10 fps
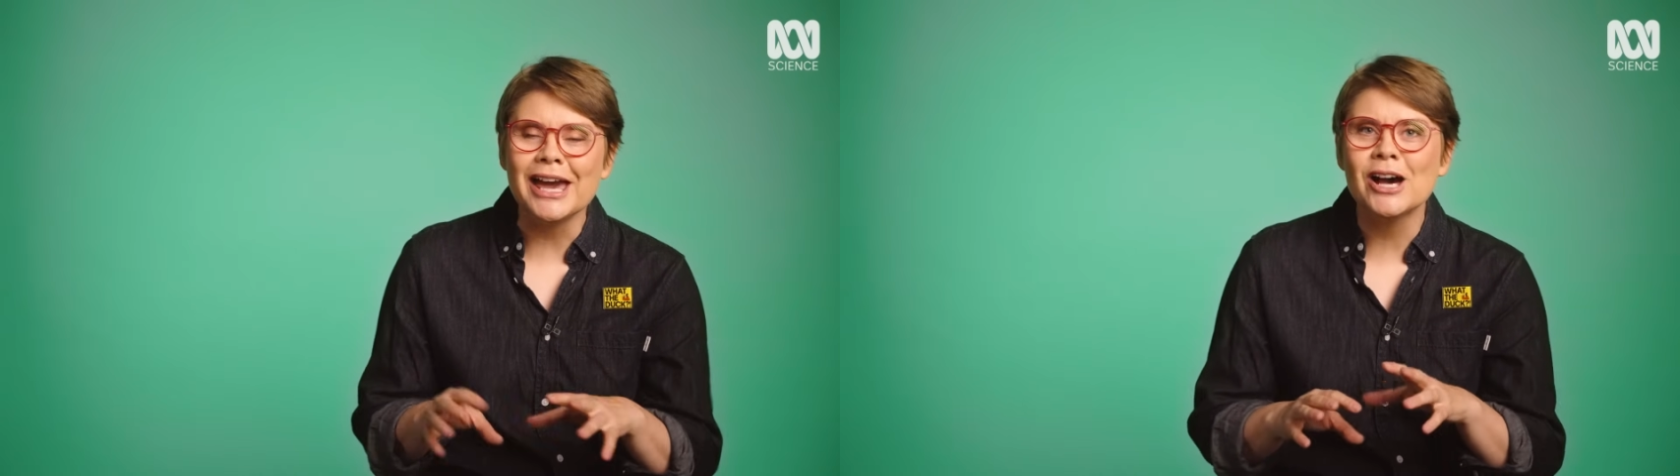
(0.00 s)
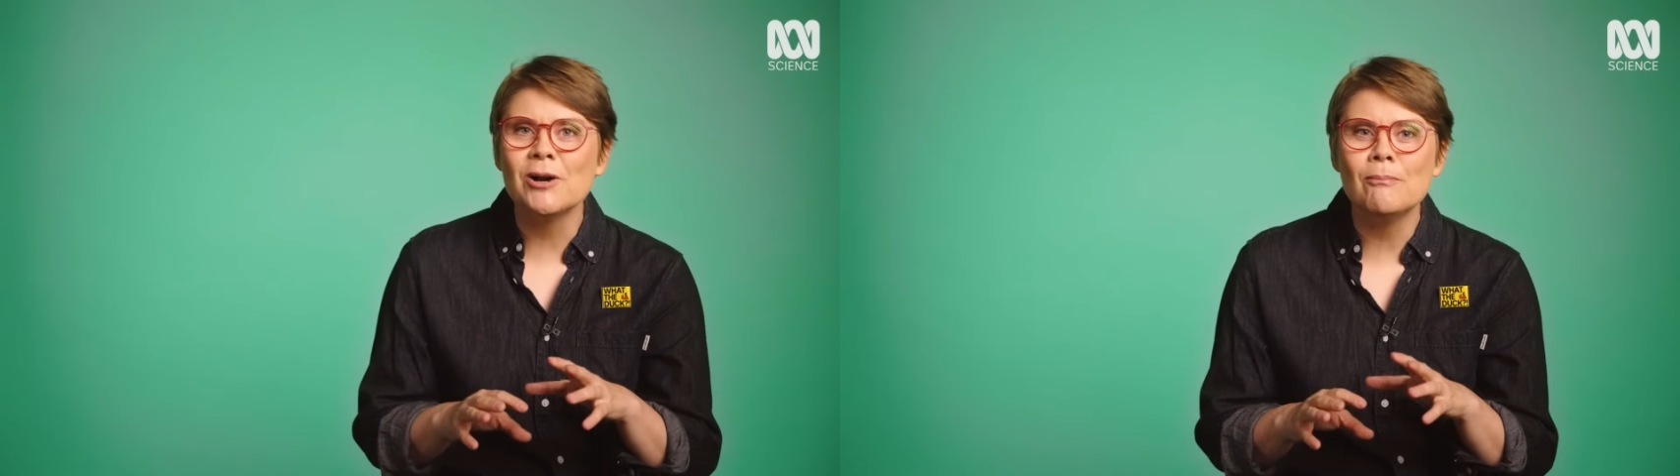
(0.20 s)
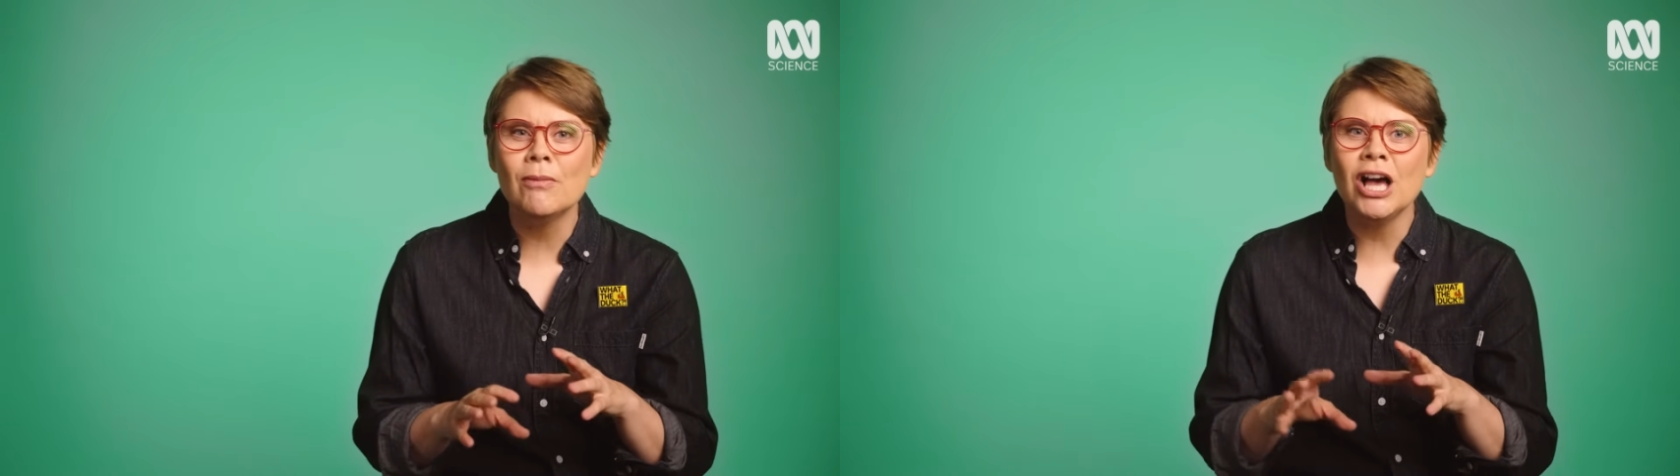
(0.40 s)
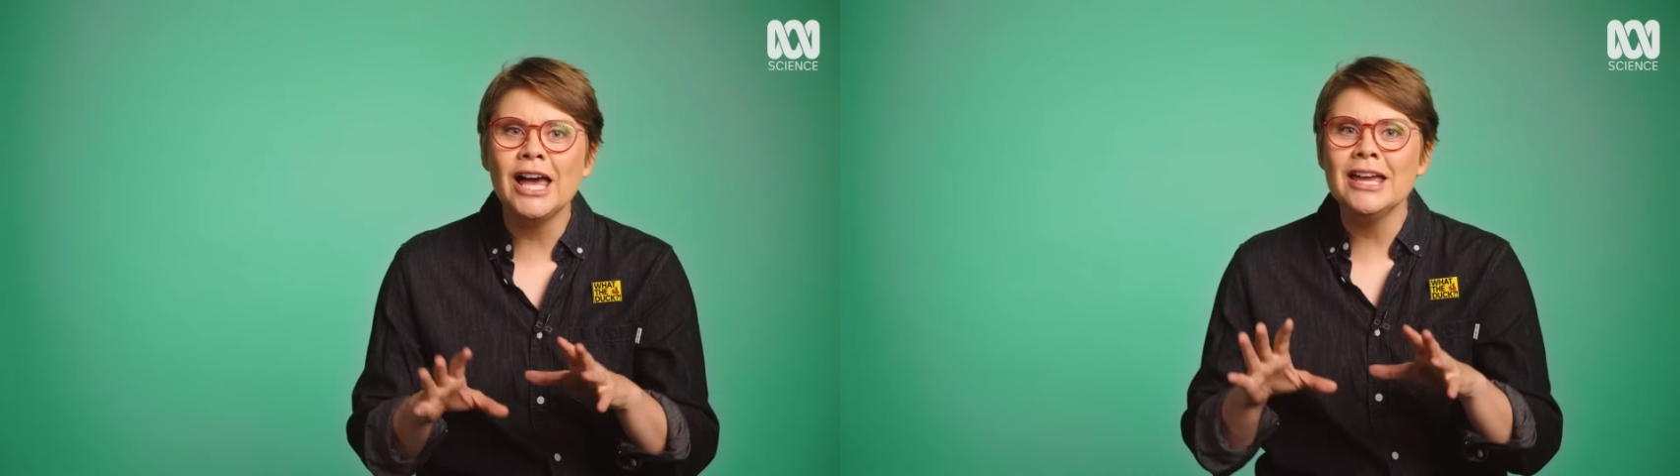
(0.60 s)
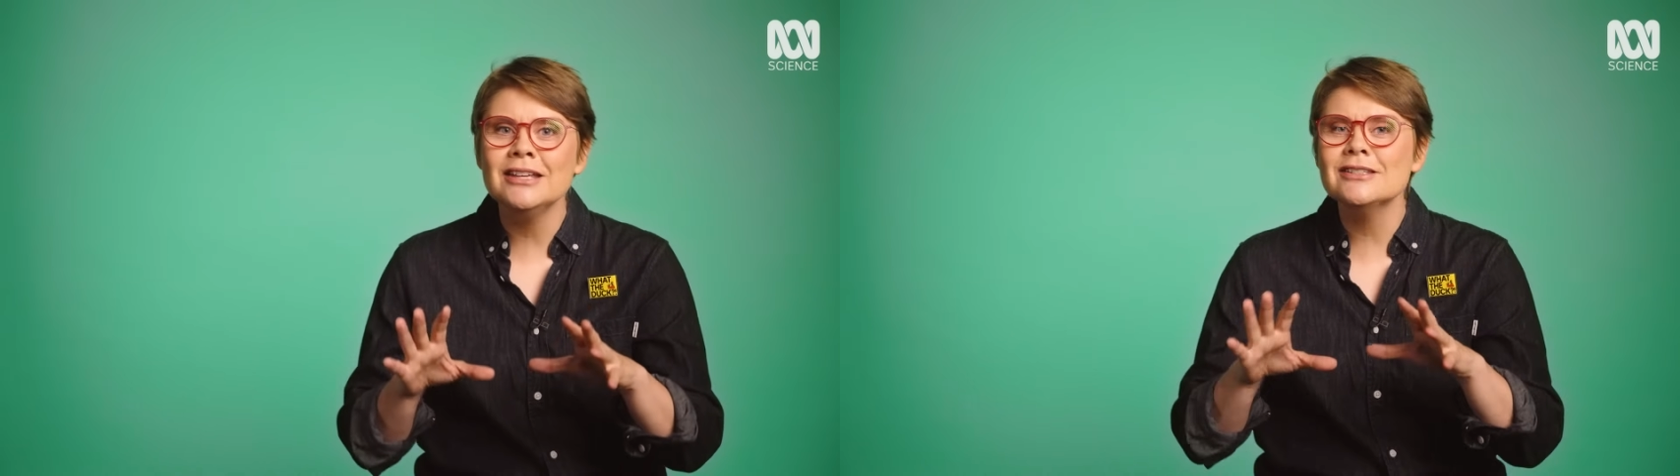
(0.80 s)
our
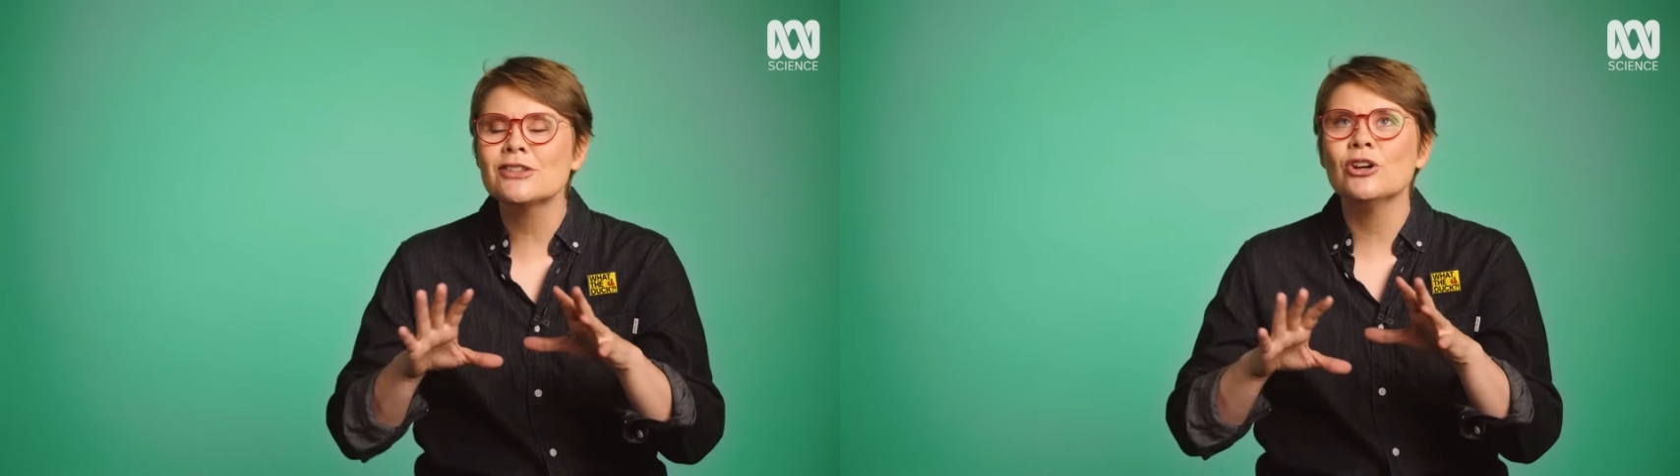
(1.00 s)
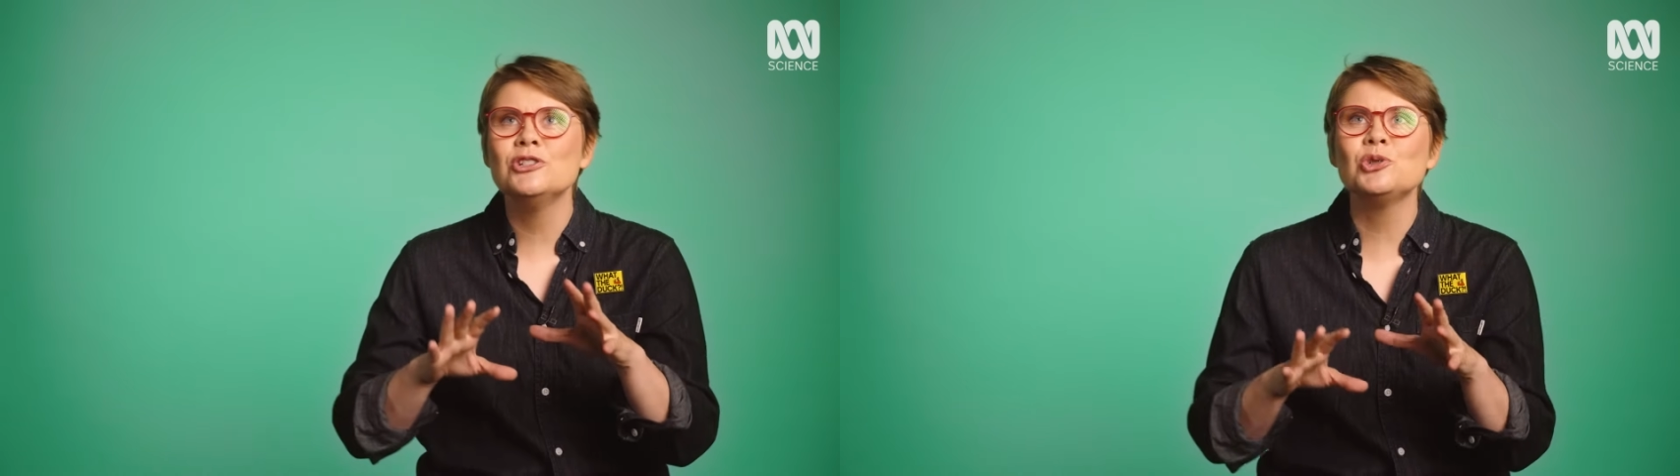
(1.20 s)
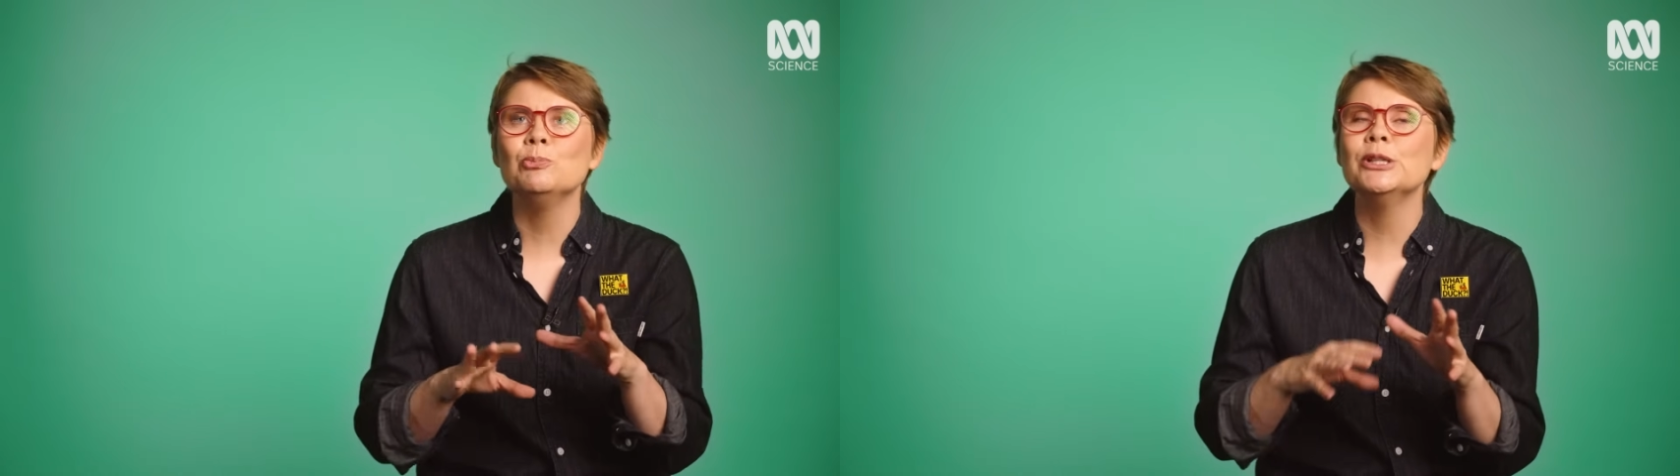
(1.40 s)
minds go to